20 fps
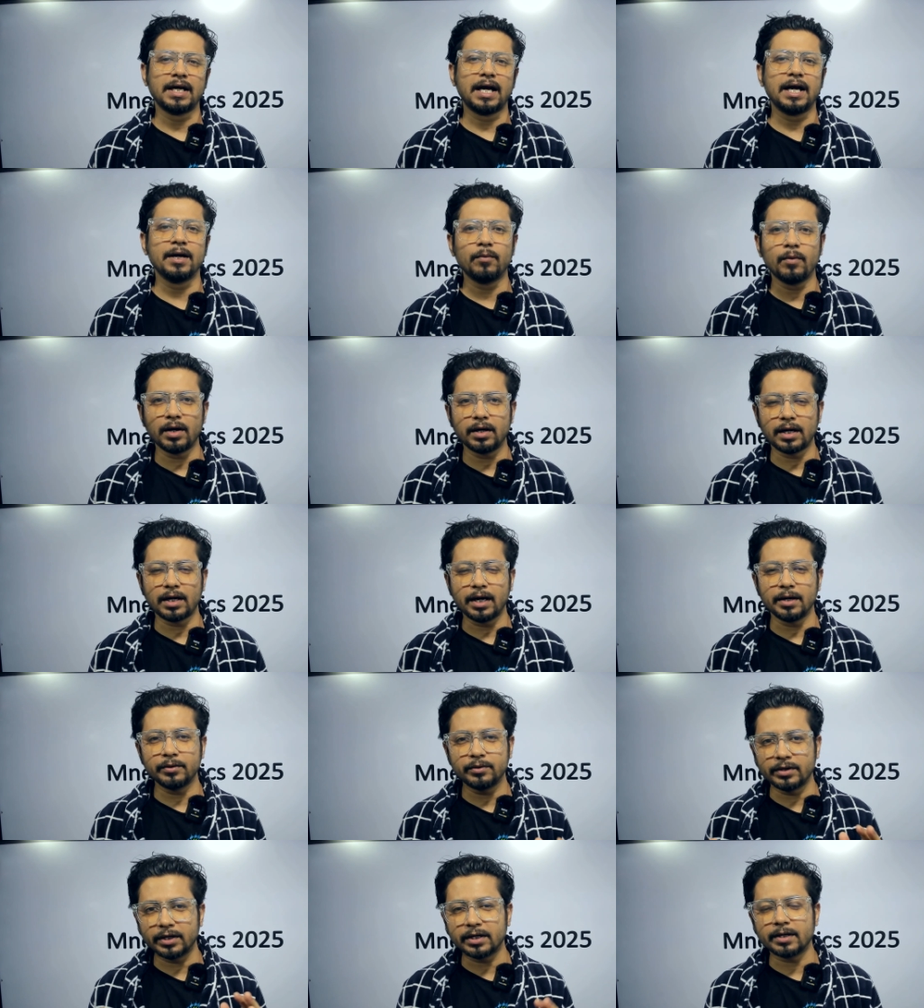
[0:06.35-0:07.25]
I,
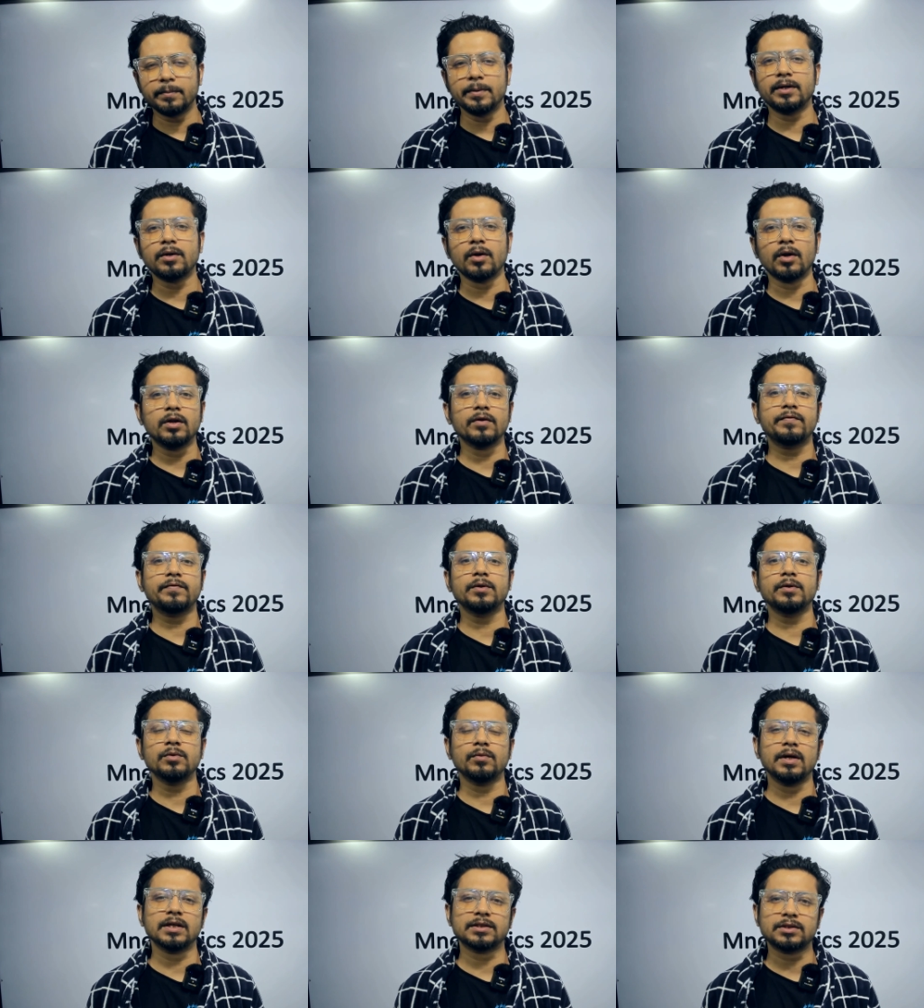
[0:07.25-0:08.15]
I would recommend all of you
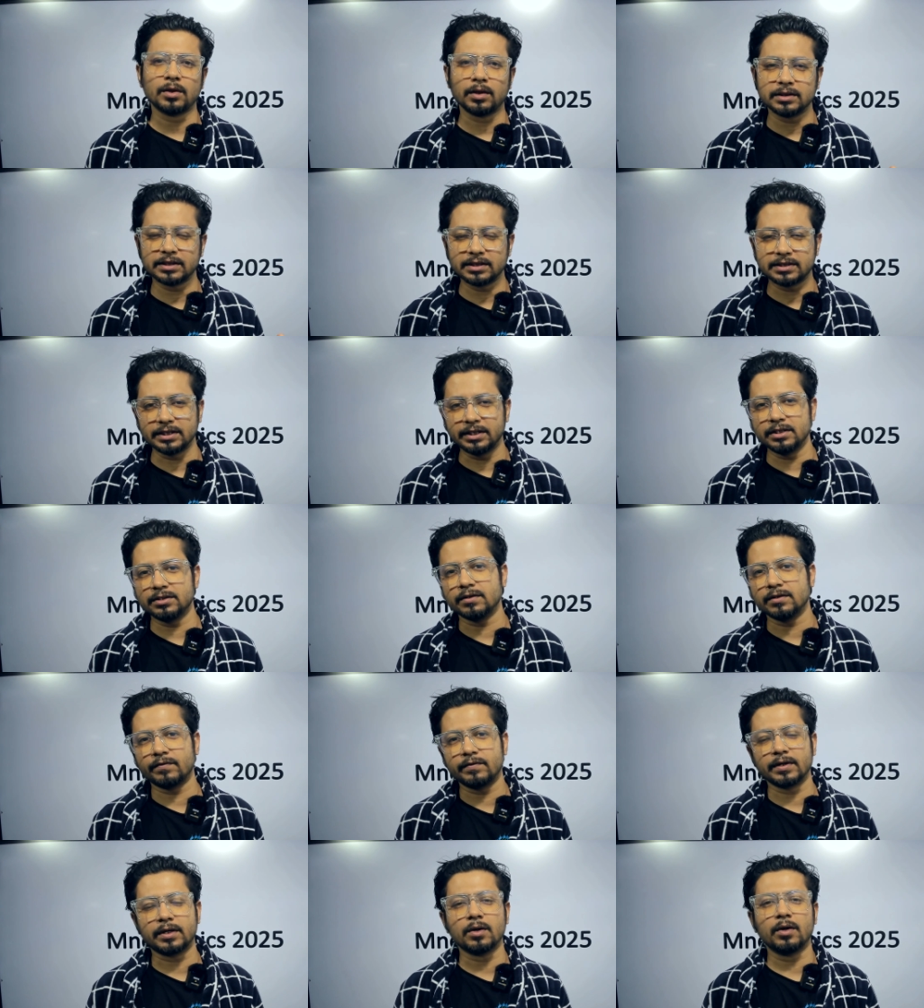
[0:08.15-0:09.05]
to watch all the series
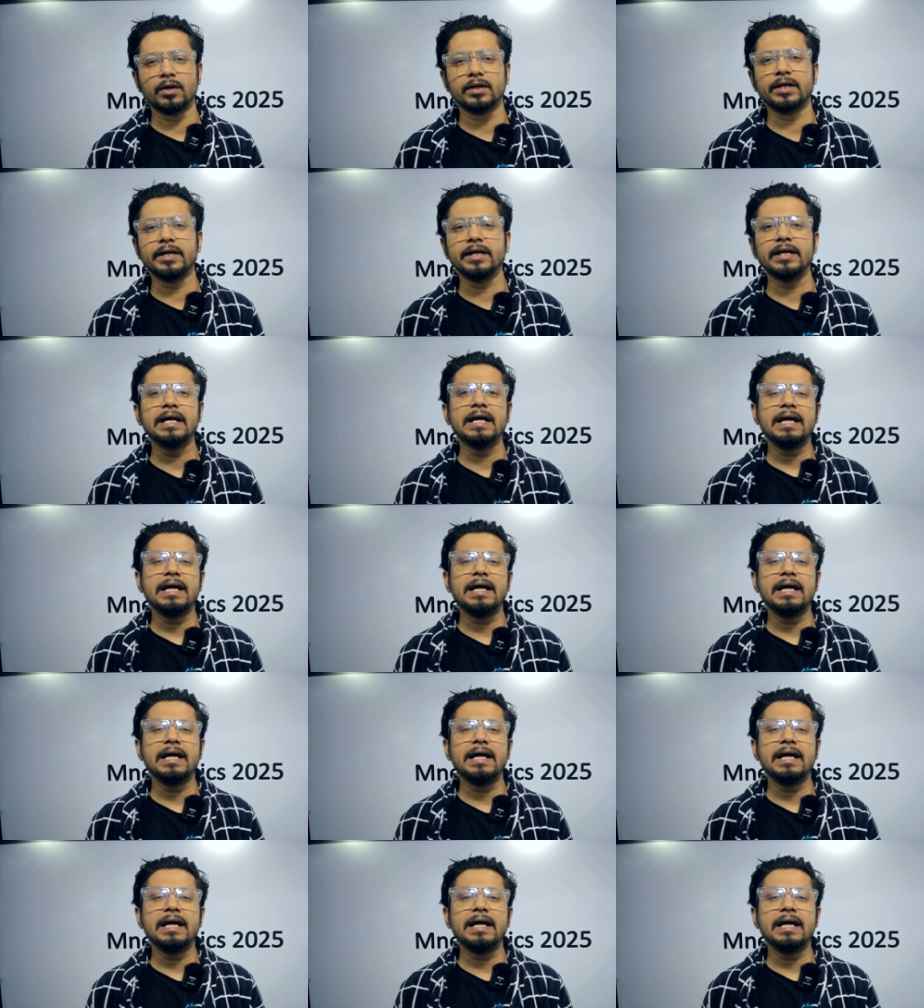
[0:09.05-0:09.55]
of recorded